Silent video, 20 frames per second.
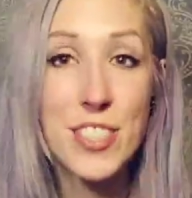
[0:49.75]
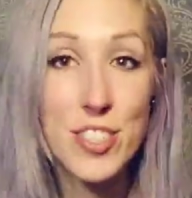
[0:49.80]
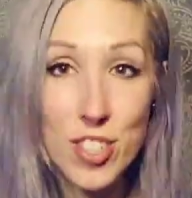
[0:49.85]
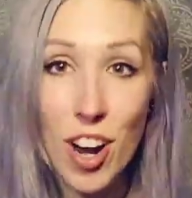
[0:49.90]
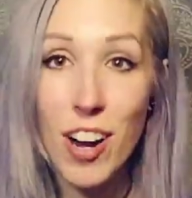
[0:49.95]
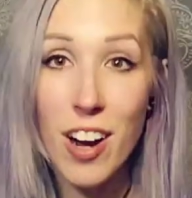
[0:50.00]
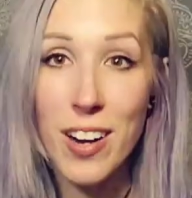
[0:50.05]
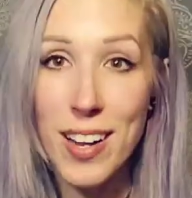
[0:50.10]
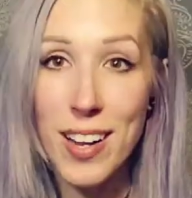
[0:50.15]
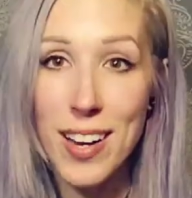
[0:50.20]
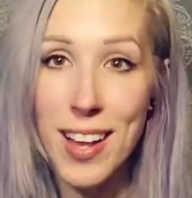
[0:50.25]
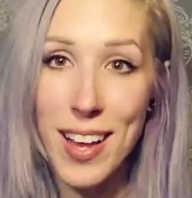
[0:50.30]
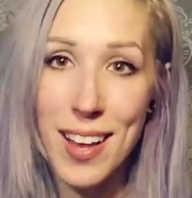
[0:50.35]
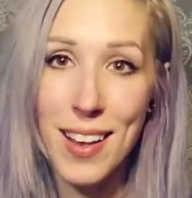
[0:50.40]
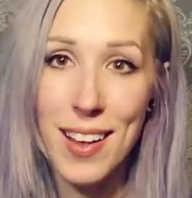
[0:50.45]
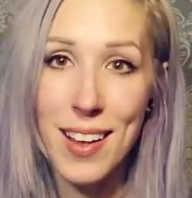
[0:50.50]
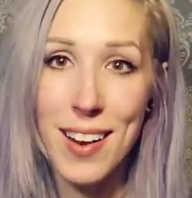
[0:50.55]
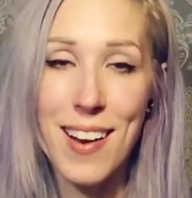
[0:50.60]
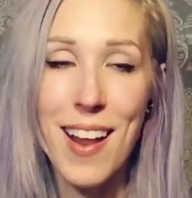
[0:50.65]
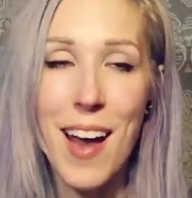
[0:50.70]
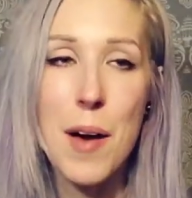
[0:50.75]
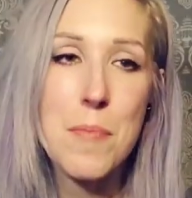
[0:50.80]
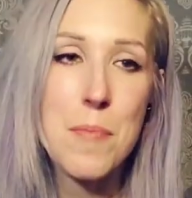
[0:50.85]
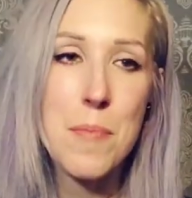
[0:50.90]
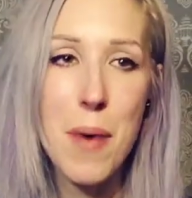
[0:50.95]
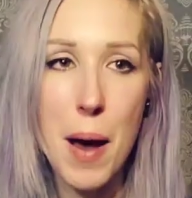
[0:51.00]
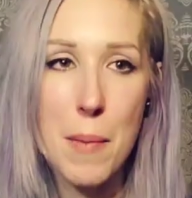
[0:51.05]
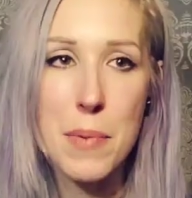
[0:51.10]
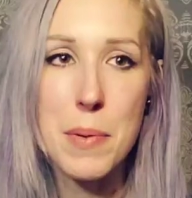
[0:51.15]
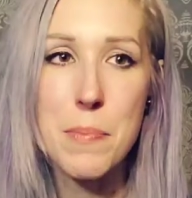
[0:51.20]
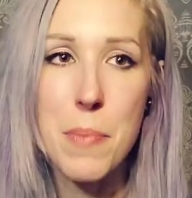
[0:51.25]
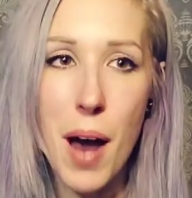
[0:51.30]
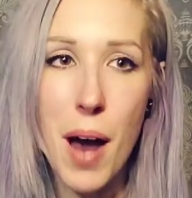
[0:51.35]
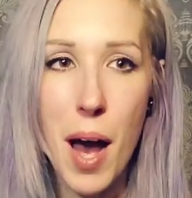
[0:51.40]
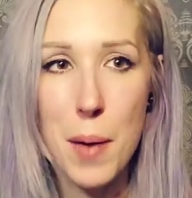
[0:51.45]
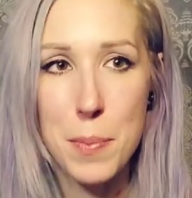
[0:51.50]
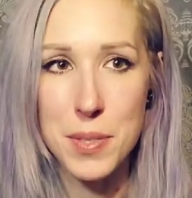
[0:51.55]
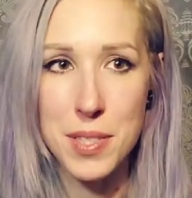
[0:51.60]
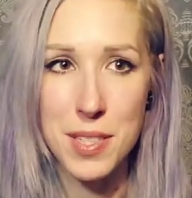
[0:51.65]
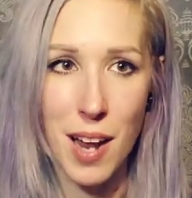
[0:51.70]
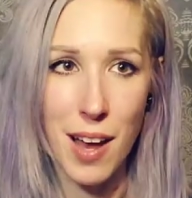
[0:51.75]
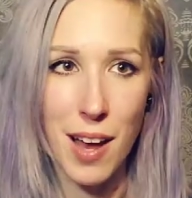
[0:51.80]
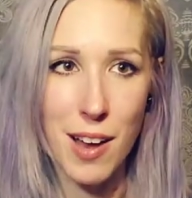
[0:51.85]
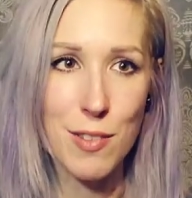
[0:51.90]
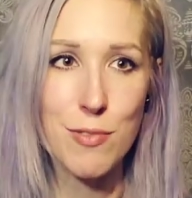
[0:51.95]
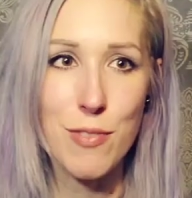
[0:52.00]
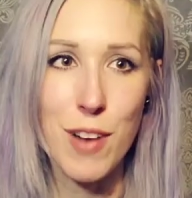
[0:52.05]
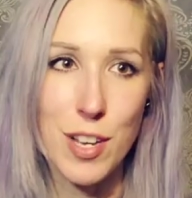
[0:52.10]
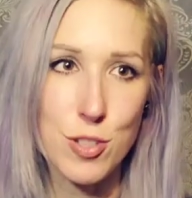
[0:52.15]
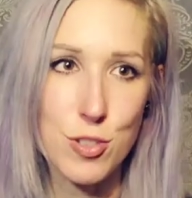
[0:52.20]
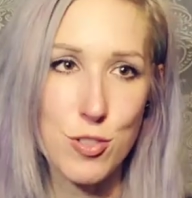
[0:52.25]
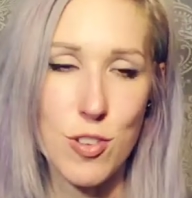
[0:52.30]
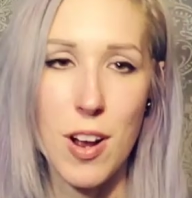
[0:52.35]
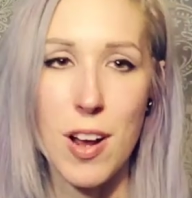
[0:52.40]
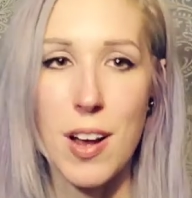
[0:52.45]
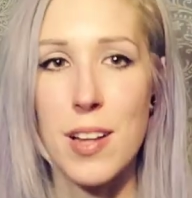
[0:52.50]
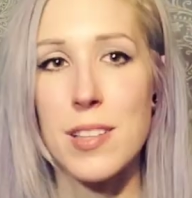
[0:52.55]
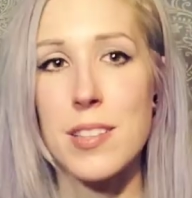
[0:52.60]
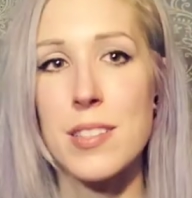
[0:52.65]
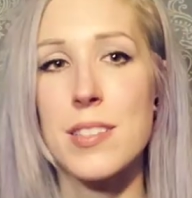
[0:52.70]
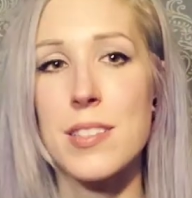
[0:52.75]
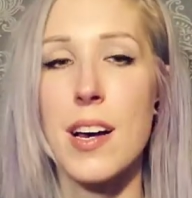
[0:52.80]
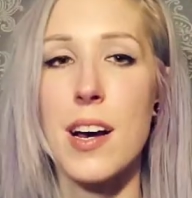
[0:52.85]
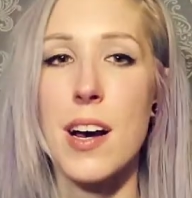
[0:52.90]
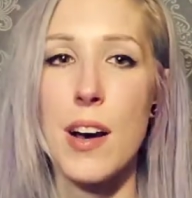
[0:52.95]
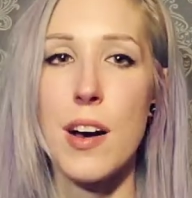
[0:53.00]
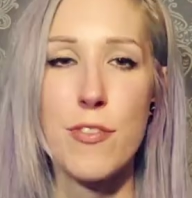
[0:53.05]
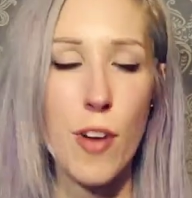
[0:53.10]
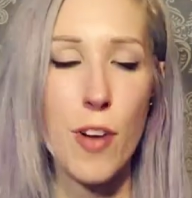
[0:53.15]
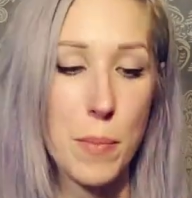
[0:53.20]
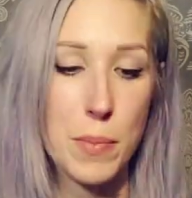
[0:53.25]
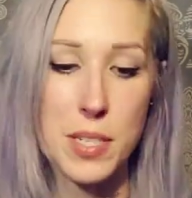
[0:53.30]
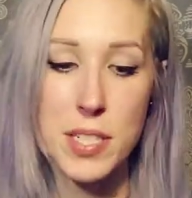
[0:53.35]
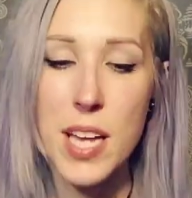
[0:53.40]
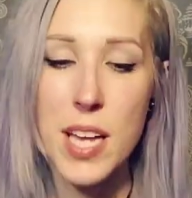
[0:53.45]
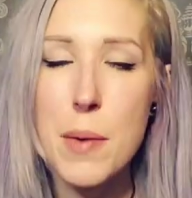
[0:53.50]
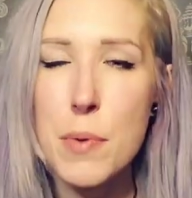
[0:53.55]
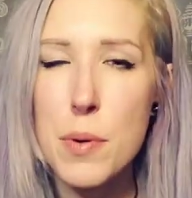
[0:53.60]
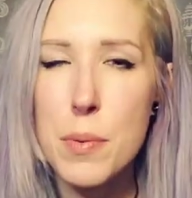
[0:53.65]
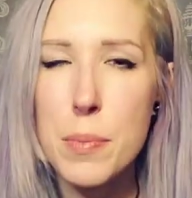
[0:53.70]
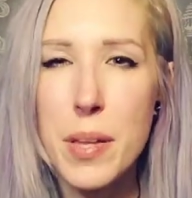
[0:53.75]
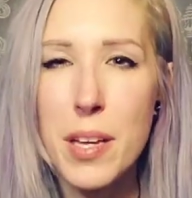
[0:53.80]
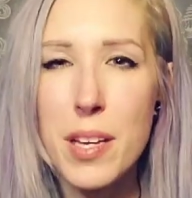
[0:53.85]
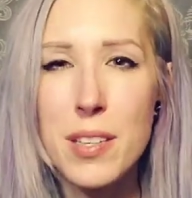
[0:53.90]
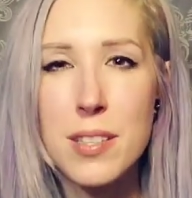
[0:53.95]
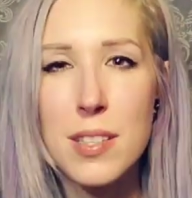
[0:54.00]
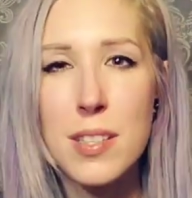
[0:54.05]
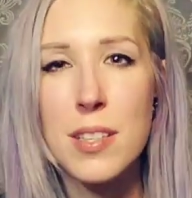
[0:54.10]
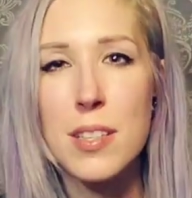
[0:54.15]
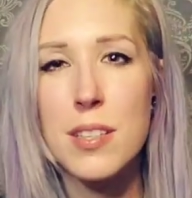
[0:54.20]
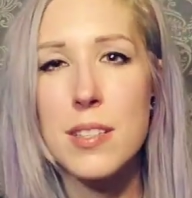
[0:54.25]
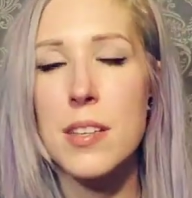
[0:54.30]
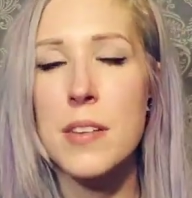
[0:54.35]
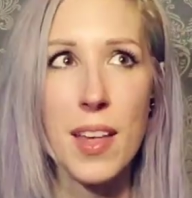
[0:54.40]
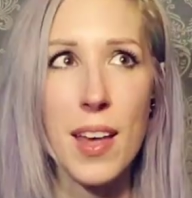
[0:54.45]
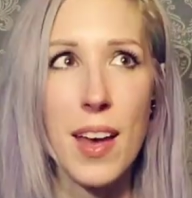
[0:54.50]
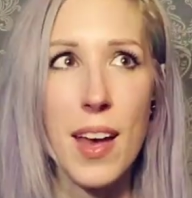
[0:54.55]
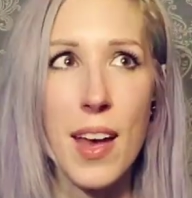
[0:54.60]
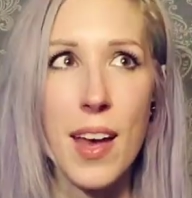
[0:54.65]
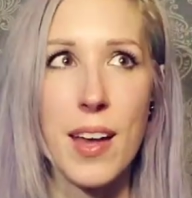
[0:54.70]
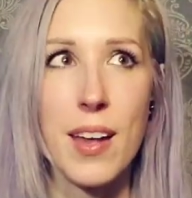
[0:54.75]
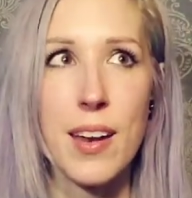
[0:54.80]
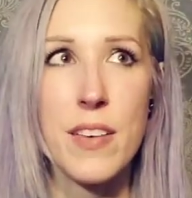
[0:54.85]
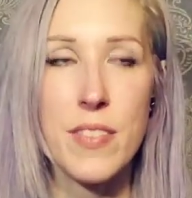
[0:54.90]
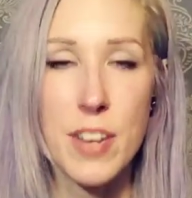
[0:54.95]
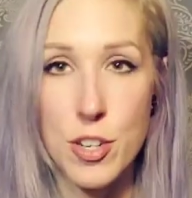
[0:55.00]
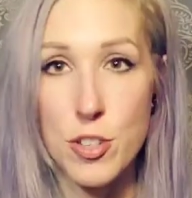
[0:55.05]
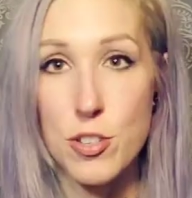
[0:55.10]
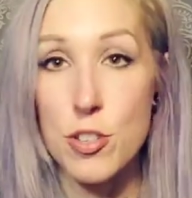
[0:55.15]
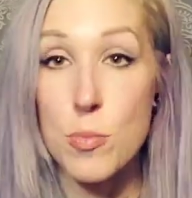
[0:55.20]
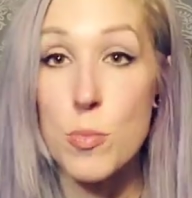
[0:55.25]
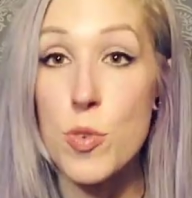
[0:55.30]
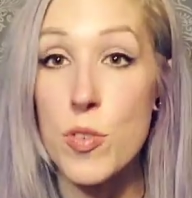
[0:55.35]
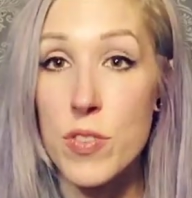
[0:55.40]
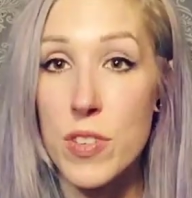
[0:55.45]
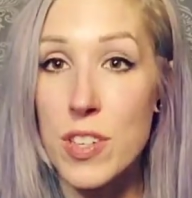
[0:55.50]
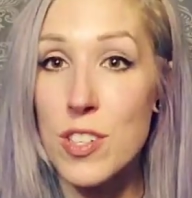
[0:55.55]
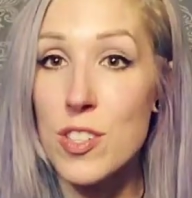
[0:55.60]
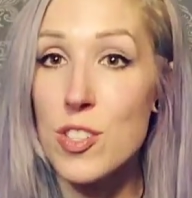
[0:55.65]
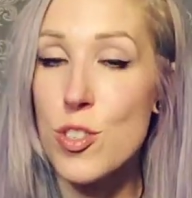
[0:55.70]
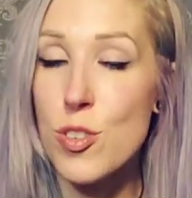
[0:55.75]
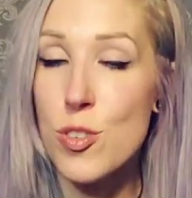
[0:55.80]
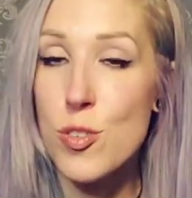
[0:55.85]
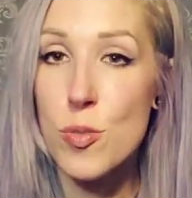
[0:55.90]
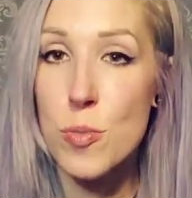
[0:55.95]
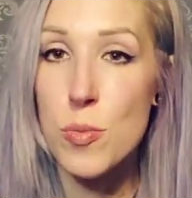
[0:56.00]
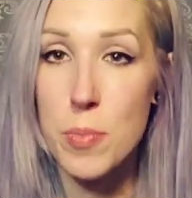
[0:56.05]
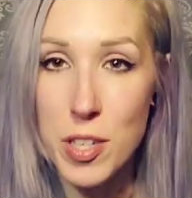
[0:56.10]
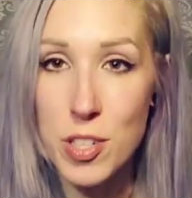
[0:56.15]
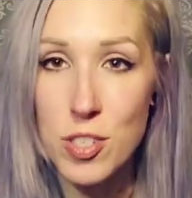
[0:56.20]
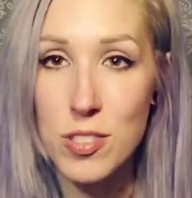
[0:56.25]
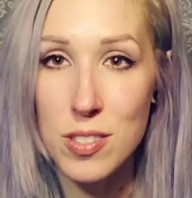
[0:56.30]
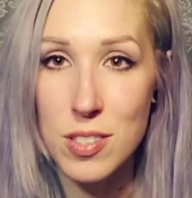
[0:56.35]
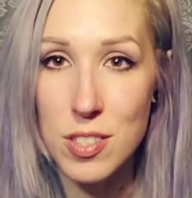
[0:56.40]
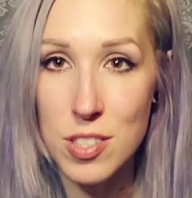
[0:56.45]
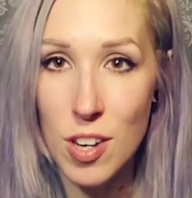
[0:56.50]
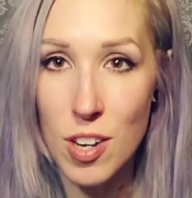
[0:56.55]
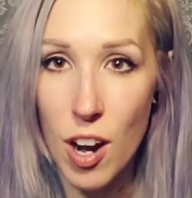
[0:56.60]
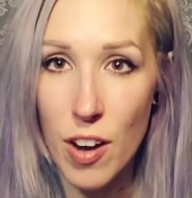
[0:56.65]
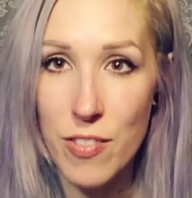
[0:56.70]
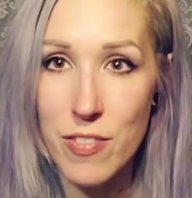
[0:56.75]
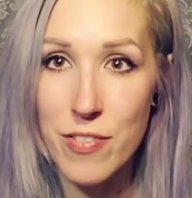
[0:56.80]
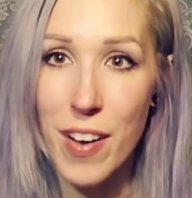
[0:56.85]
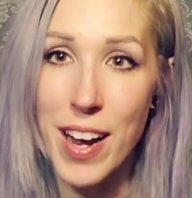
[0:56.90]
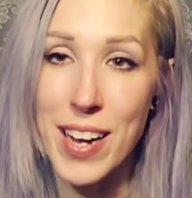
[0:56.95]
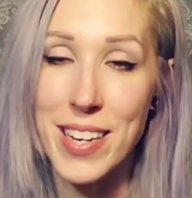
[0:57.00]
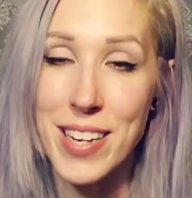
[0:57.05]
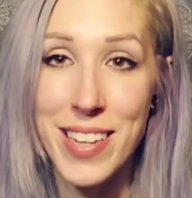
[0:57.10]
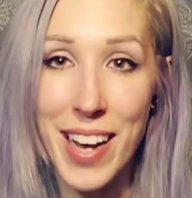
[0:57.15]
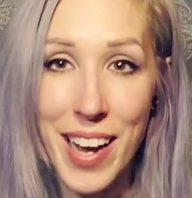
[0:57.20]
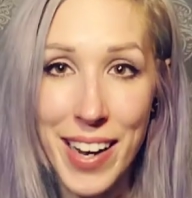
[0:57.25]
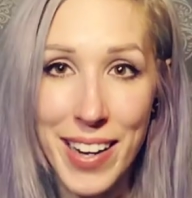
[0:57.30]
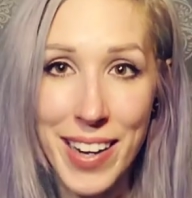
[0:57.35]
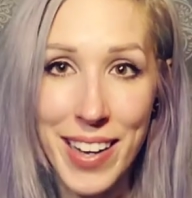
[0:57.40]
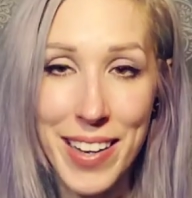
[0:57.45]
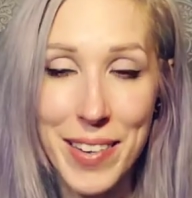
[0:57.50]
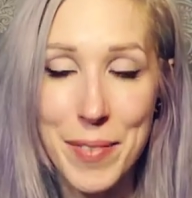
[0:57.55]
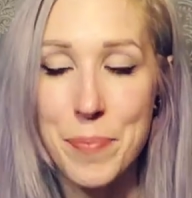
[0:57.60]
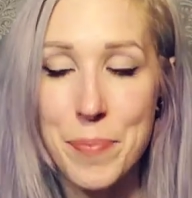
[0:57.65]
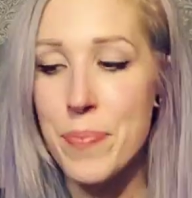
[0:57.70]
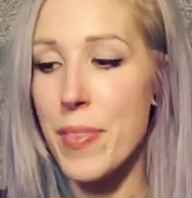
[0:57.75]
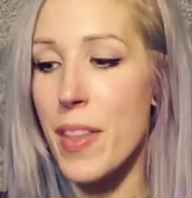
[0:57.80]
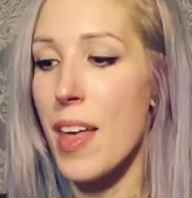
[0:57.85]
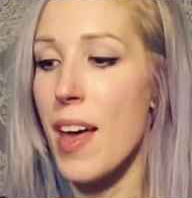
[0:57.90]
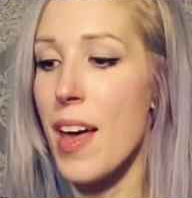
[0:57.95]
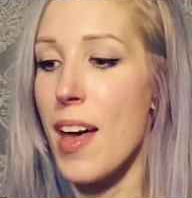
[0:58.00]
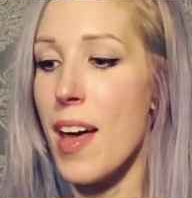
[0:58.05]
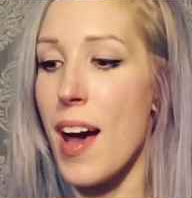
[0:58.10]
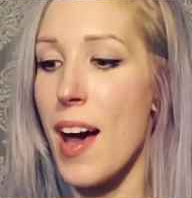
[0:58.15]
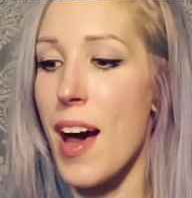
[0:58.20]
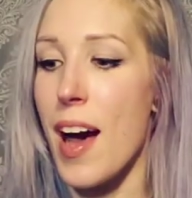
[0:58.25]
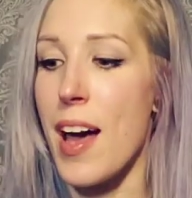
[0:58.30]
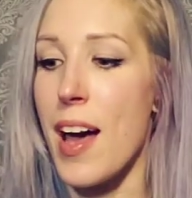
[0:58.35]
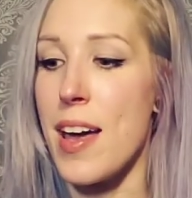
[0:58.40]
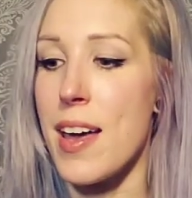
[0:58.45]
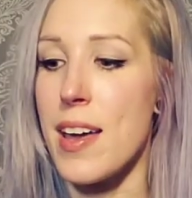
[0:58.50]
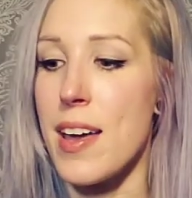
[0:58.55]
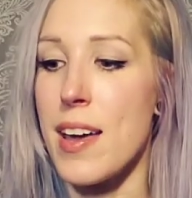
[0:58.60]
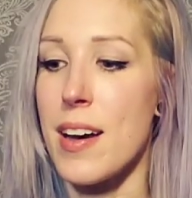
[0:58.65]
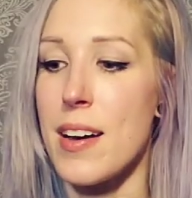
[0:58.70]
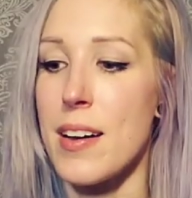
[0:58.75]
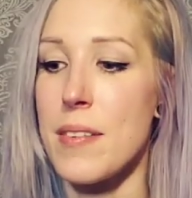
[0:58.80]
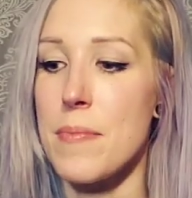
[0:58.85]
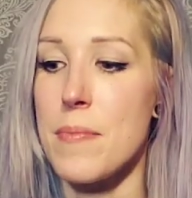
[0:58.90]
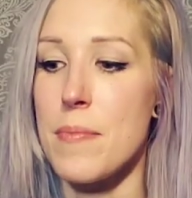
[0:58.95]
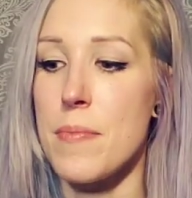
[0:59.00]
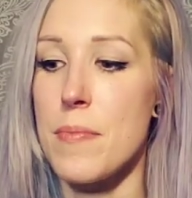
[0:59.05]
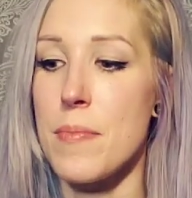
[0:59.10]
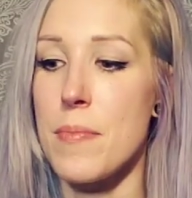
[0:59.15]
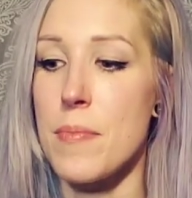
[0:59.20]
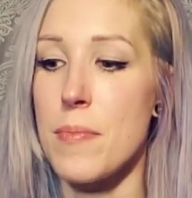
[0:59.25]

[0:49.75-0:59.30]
I started in mom and pop style restaurants, farm to table places, and eventually moved into Michelin star fine dining. I